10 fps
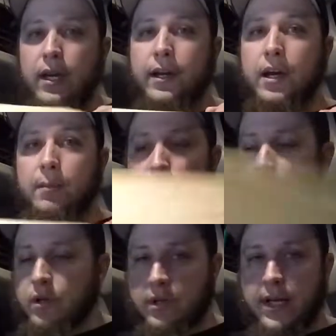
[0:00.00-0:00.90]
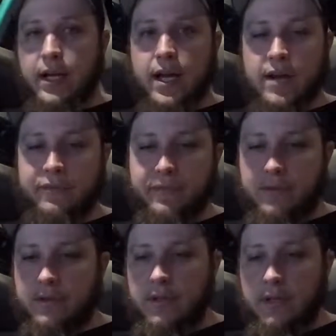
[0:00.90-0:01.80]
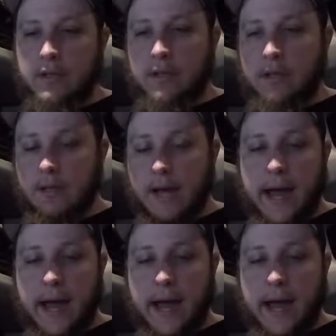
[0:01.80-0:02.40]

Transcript: cutting board and a knife. I